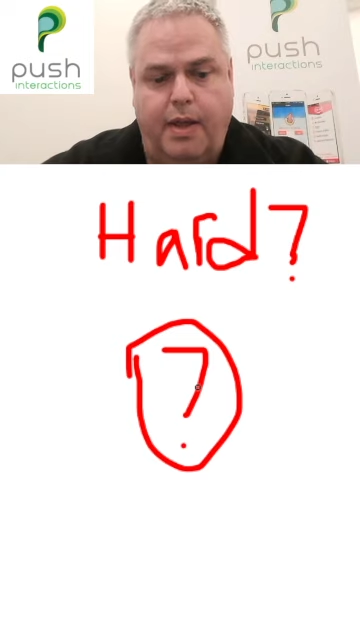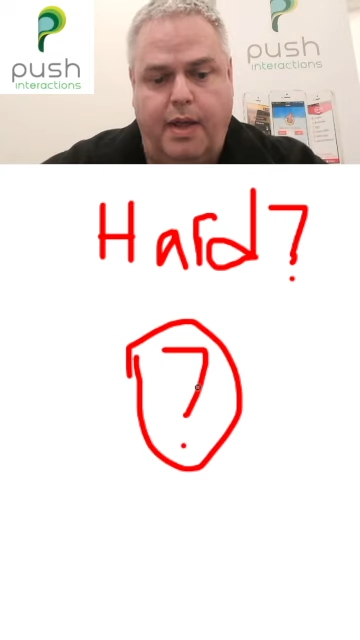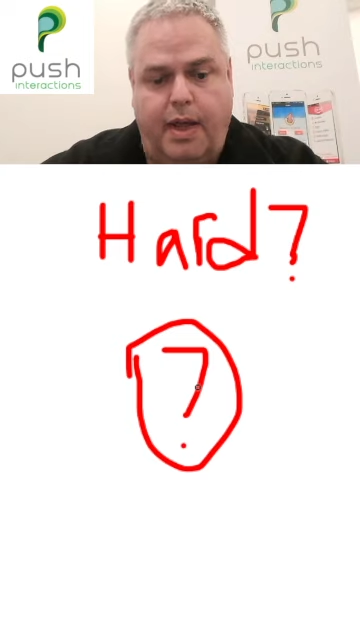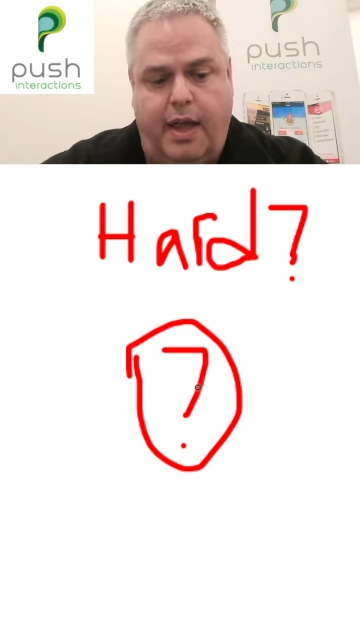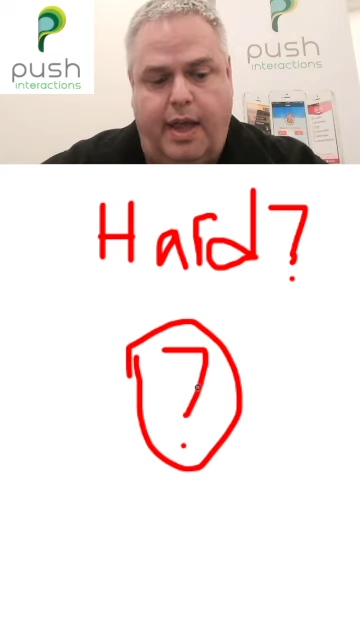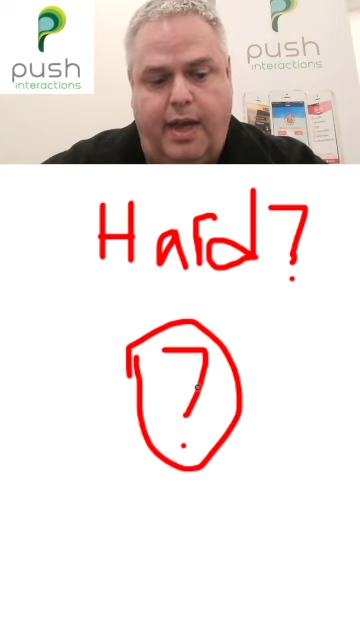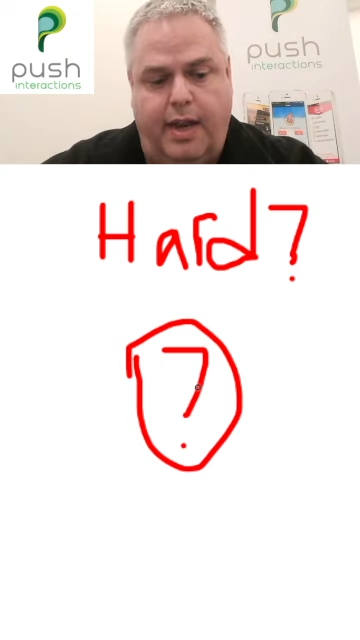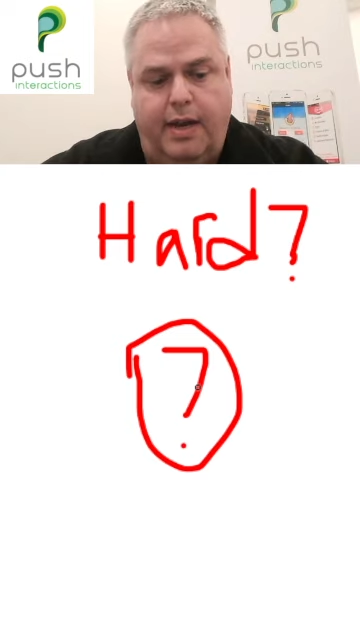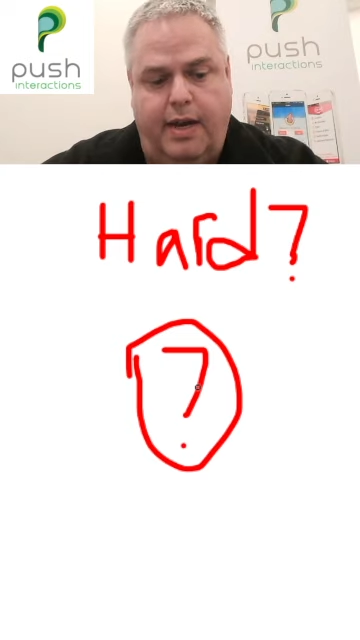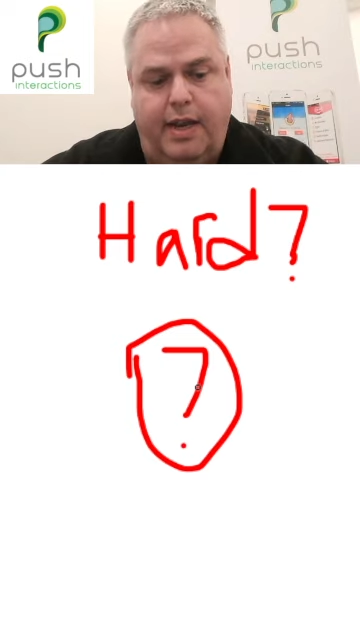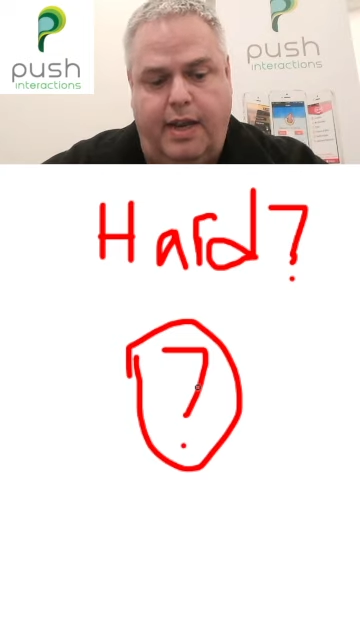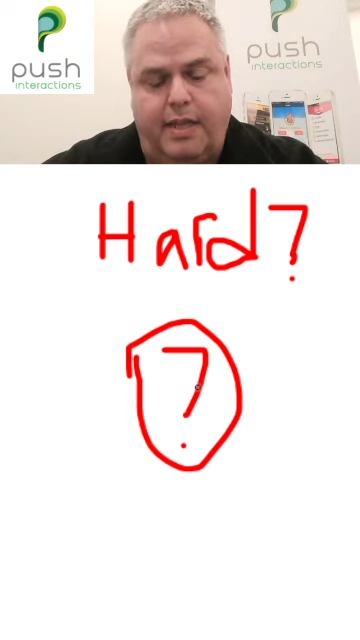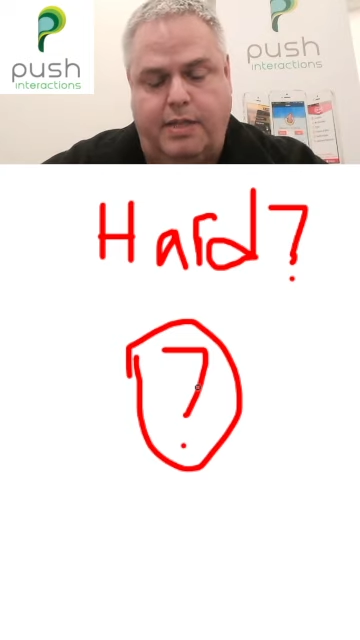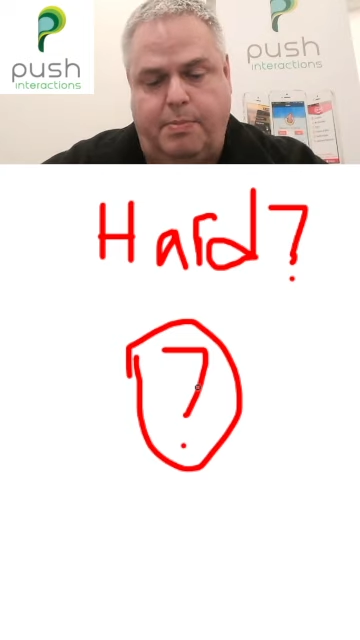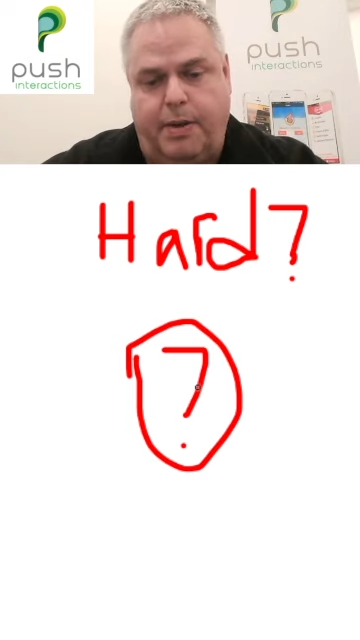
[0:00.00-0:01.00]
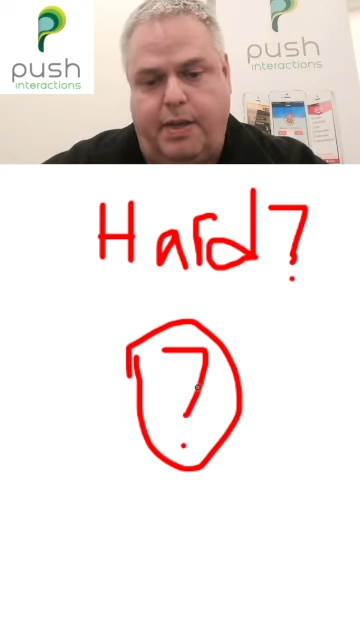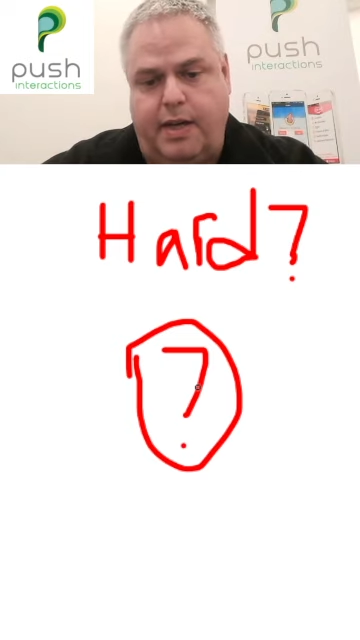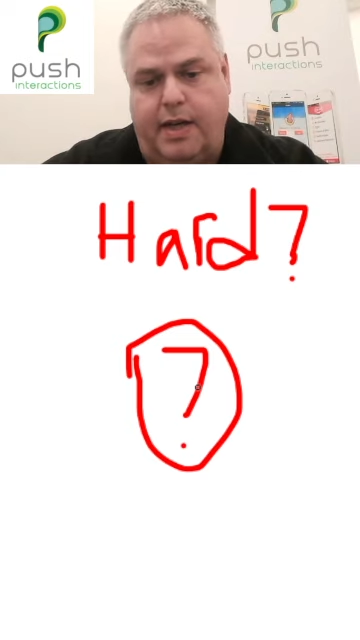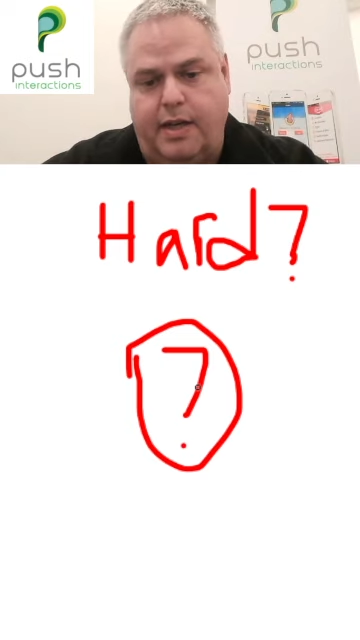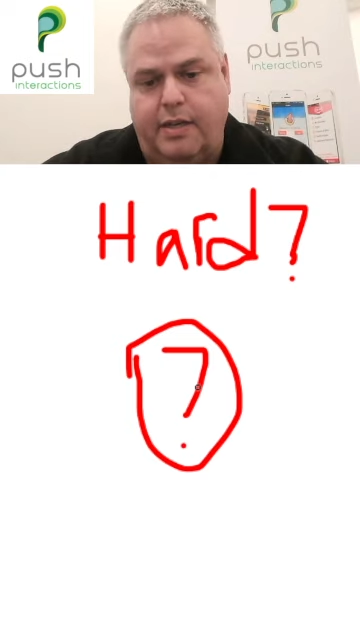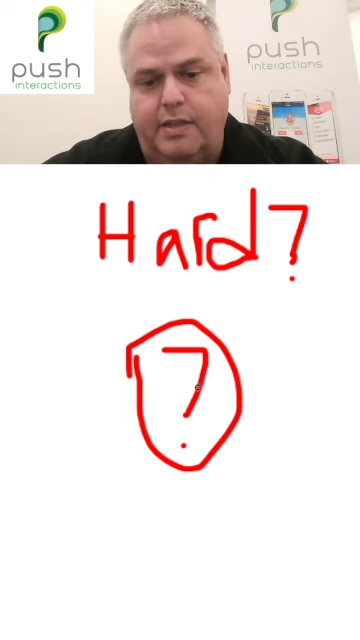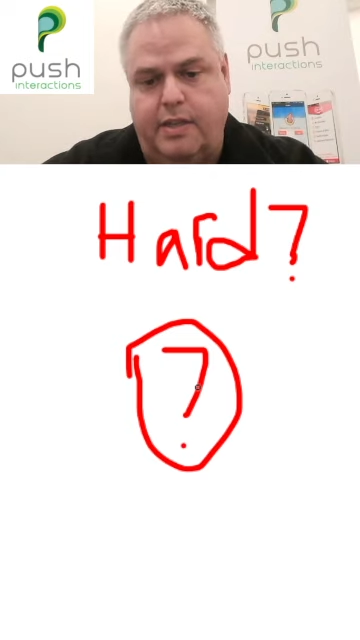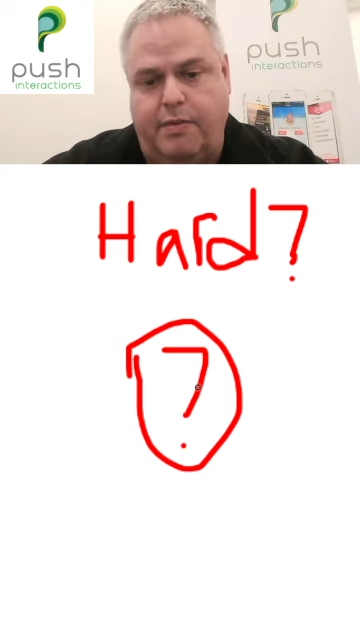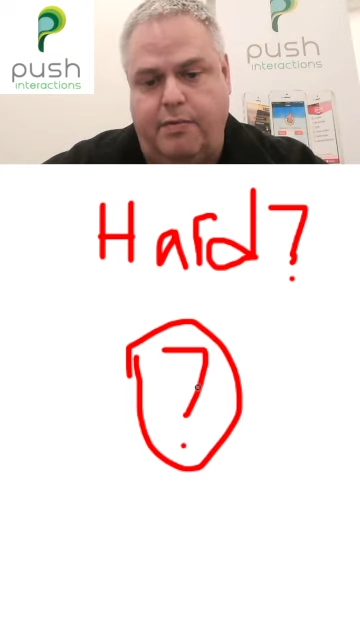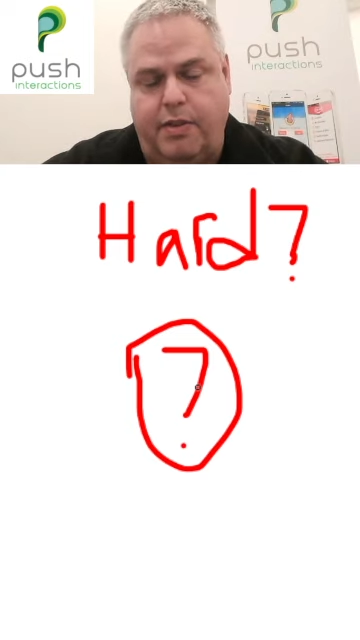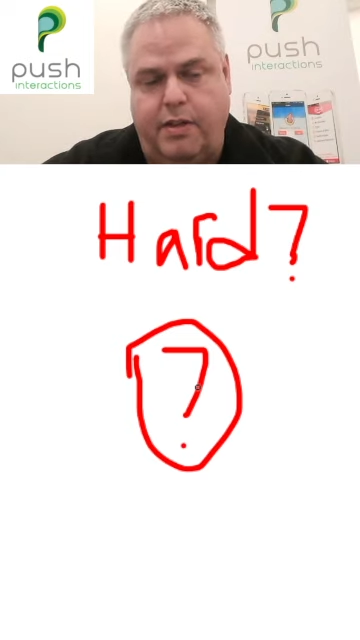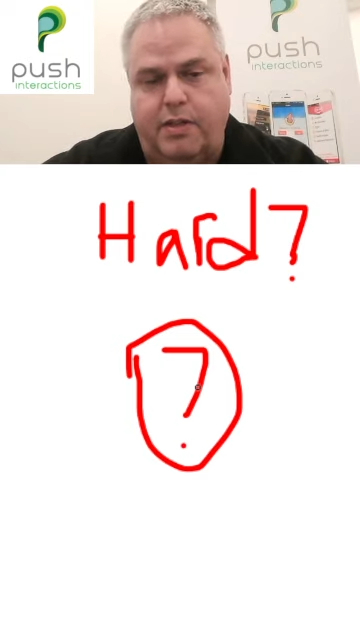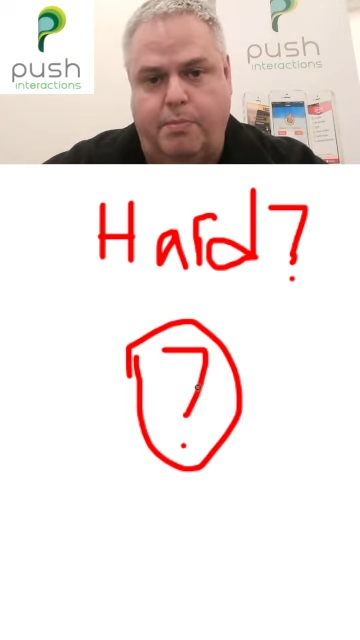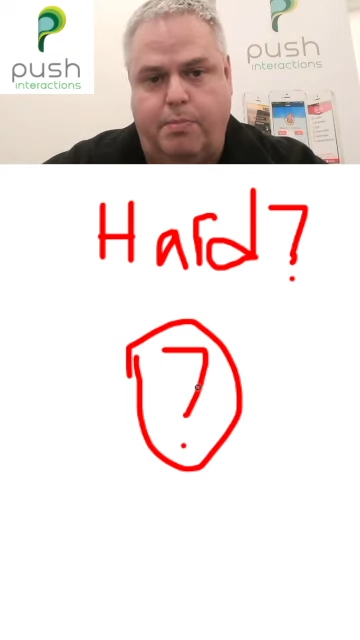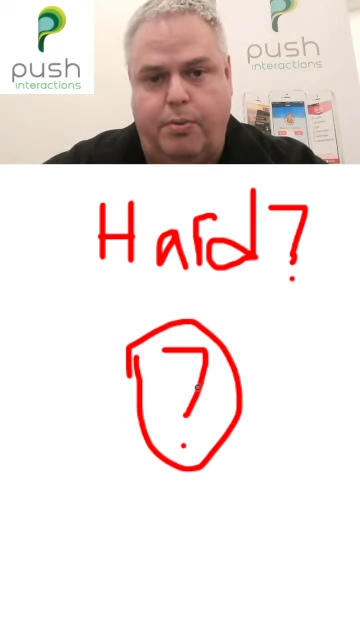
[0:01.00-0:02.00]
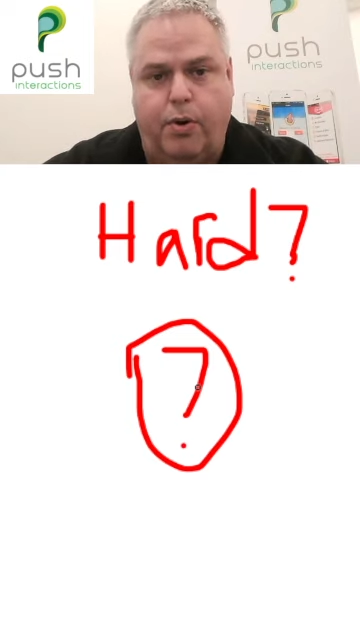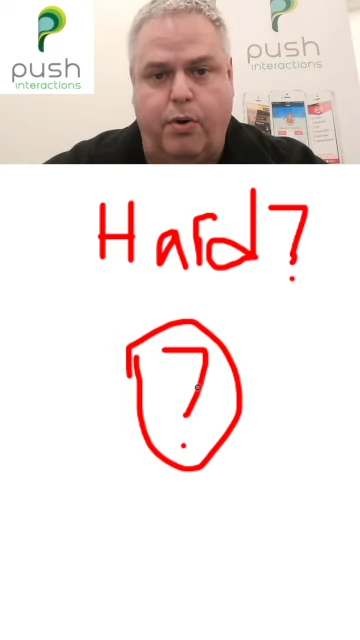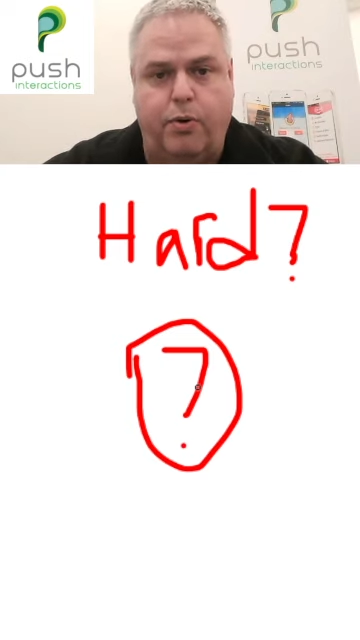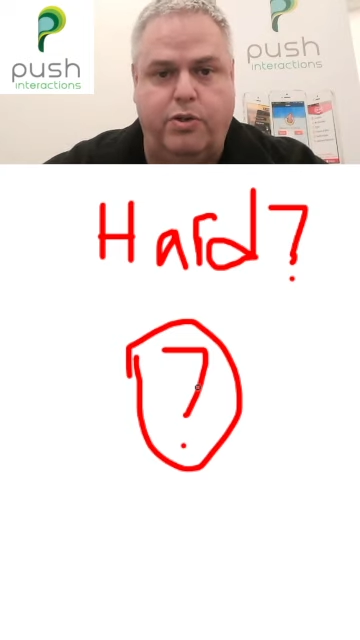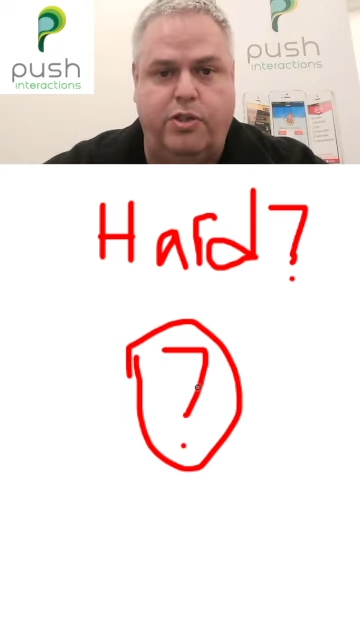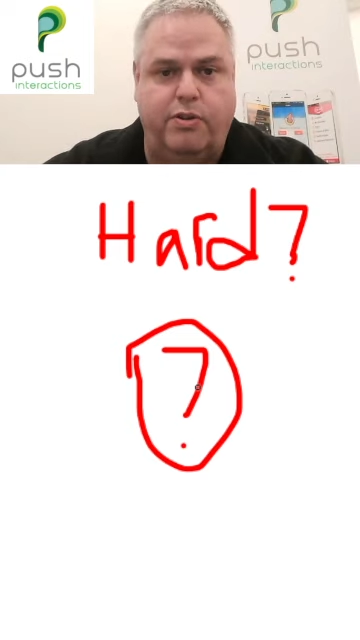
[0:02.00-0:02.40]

And it's because of this approach